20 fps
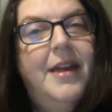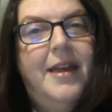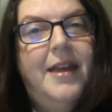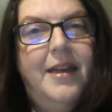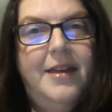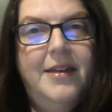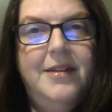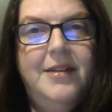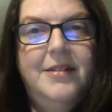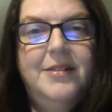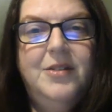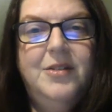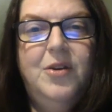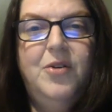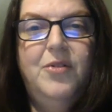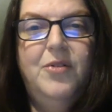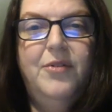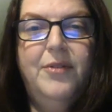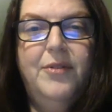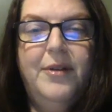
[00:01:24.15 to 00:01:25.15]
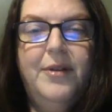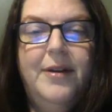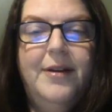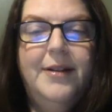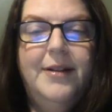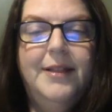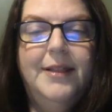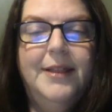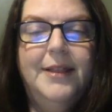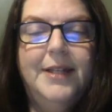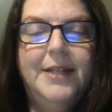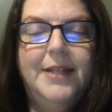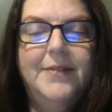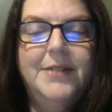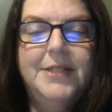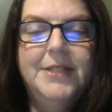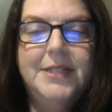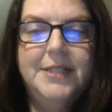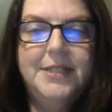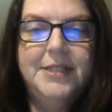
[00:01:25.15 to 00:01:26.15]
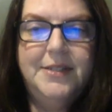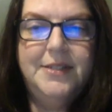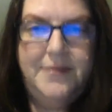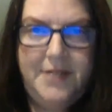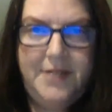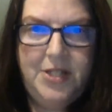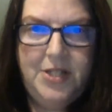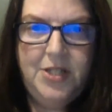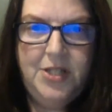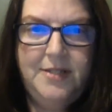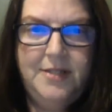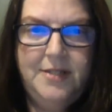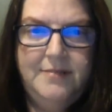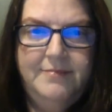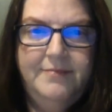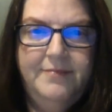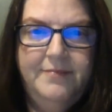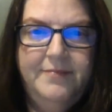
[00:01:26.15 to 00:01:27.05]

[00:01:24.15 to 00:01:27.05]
and overall life satisfaction.